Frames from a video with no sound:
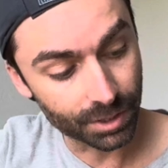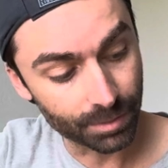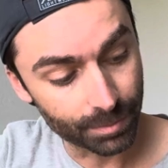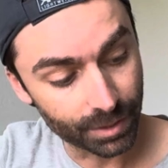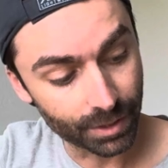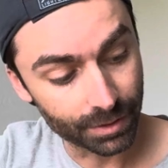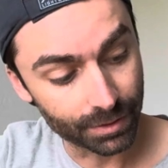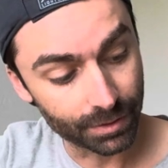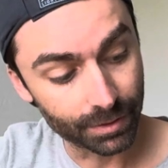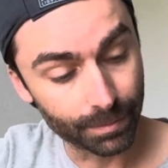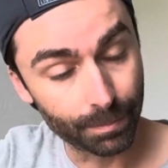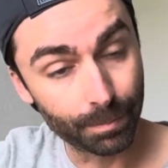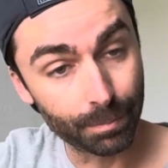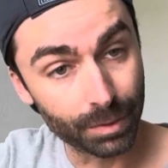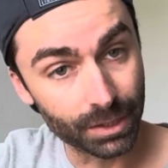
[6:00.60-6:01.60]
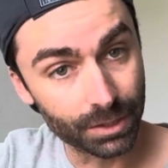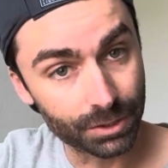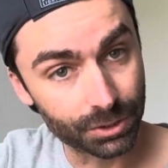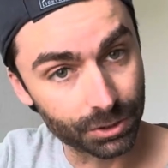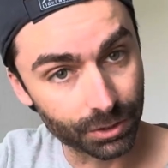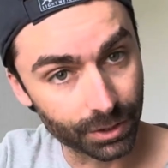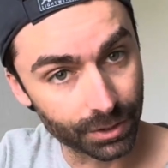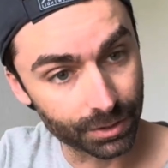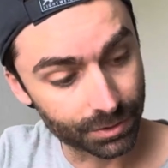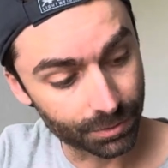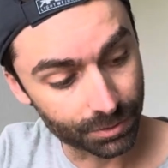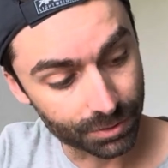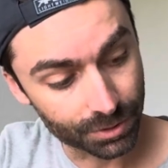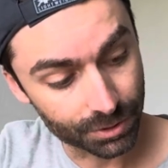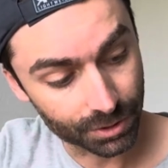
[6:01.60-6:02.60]
to be on the B string. So
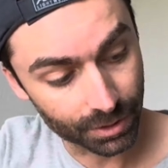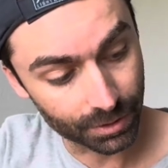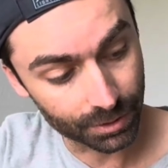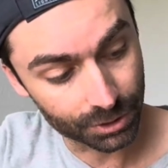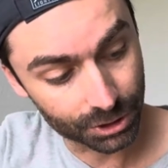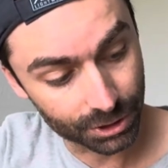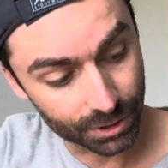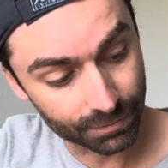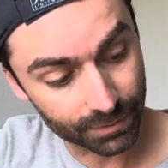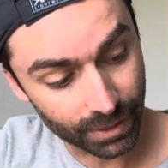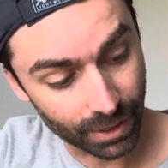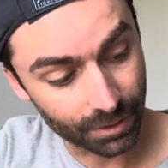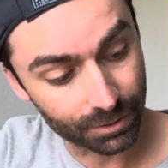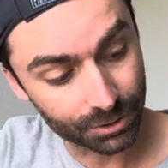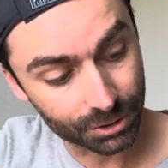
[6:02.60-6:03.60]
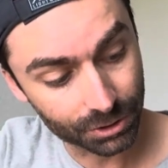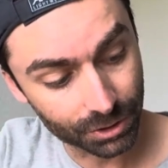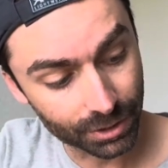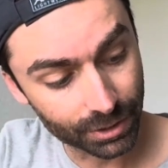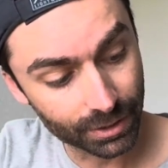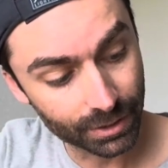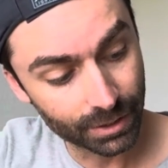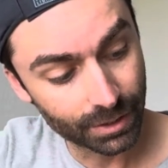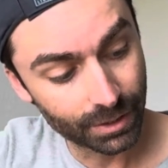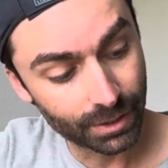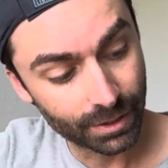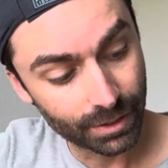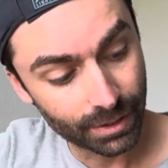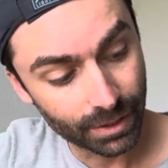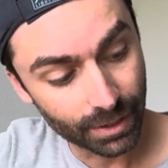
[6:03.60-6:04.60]
it's just going to shift down a string,
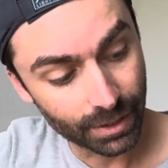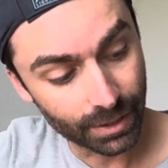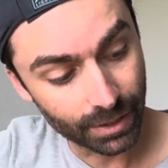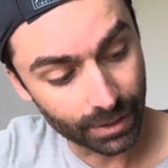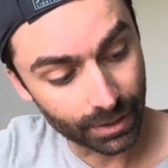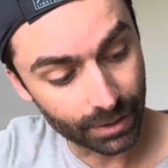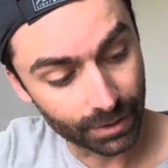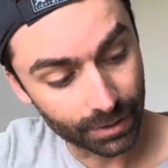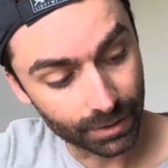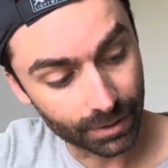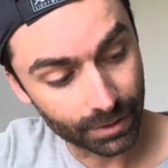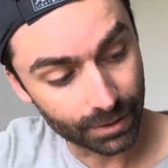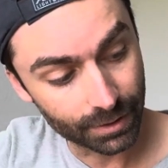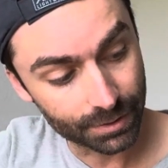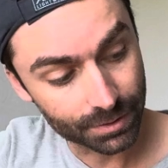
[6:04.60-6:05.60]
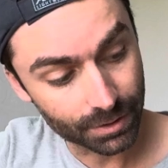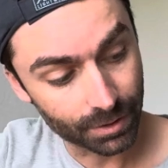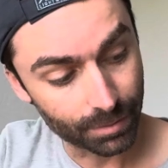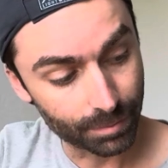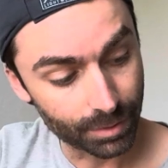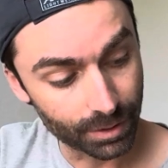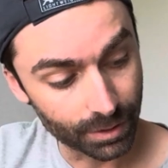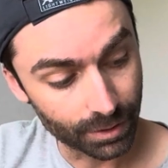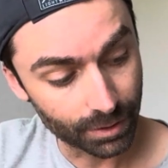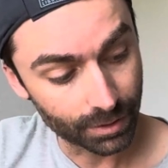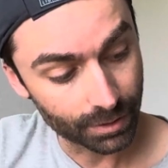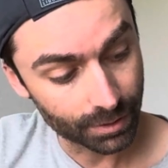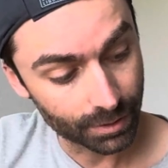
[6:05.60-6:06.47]
and it's going to be